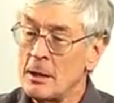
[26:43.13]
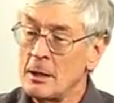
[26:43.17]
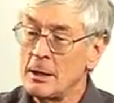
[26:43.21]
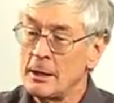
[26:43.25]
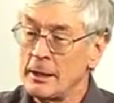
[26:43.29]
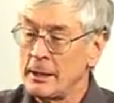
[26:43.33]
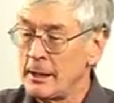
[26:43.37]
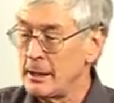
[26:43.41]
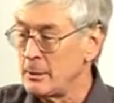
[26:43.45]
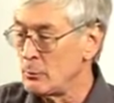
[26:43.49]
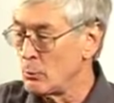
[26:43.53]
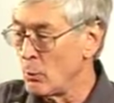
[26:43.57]

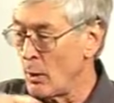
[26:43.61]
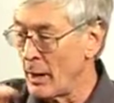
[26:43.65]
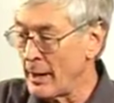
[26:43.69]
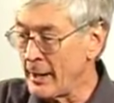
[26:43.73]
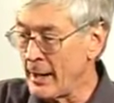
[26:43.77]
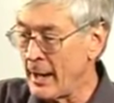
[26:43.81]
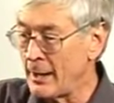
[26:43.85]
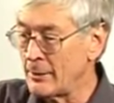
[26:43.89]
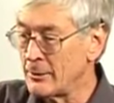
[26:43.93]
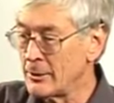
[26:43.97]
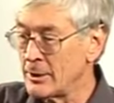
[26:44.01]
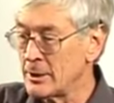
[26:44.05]
in
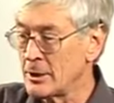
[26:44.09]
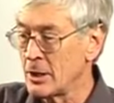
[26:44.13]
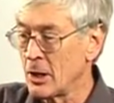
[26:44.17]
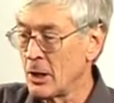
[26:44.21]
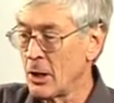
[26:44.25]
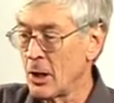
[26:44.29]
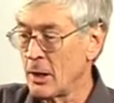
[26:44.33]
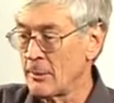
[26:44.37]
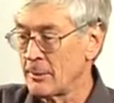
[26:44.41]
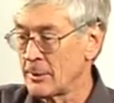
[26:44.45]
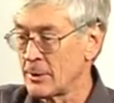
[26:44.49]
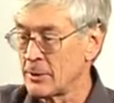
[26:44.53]
100
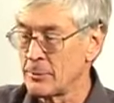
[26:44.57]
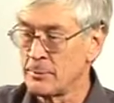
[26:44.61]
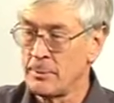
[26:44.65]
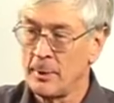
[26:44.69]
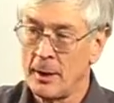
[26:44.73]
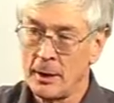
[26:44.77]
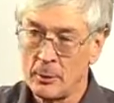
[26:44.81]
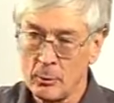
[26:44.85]
kilometres by